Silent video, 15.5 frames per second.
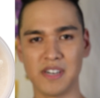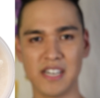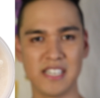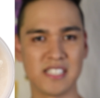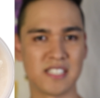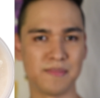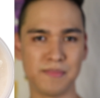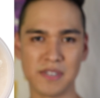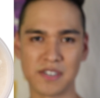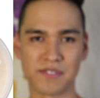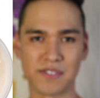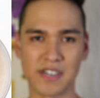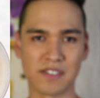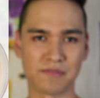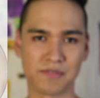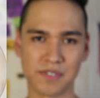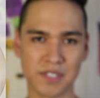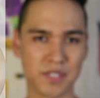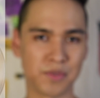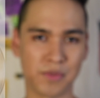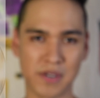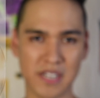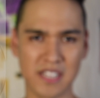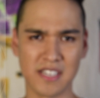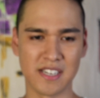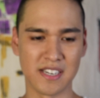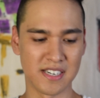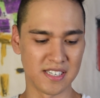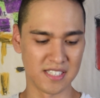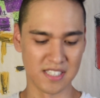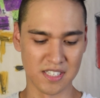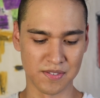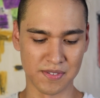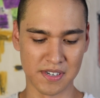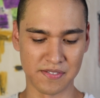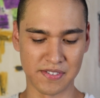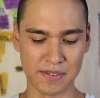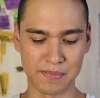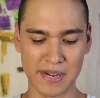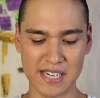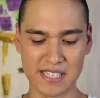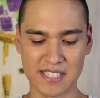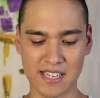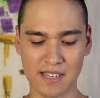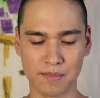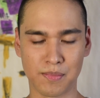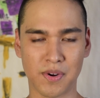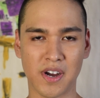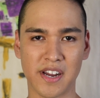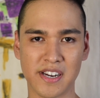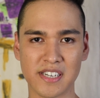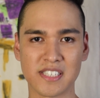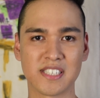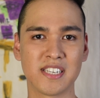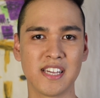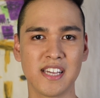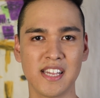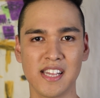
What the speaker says: It's been around for 20 years. It's one of our best-selling products.